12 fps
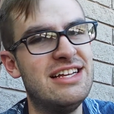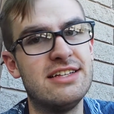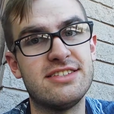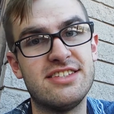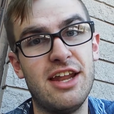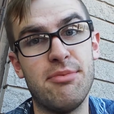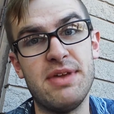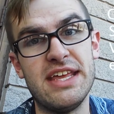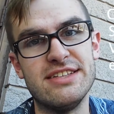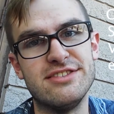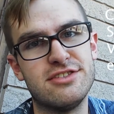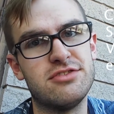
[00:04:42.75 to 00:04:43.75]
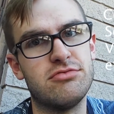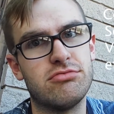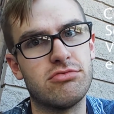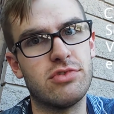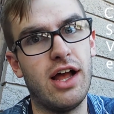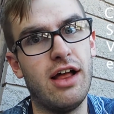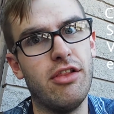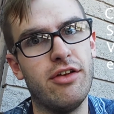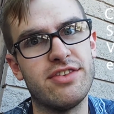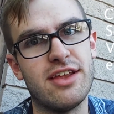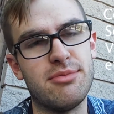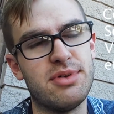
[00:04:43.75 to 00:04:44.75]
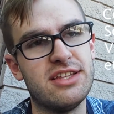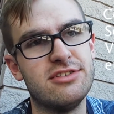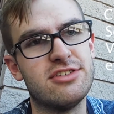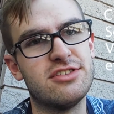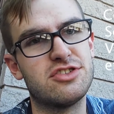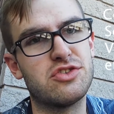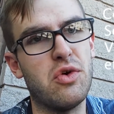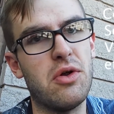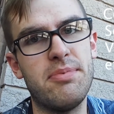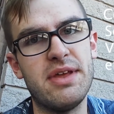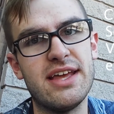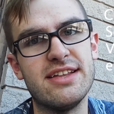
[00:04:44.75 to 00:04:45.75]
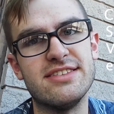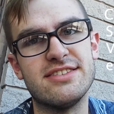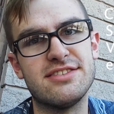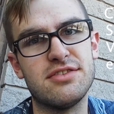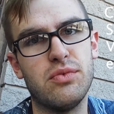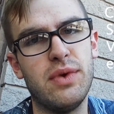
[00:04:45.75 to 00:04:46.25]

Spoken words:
Centipedes. I love centipedes. Scorpions.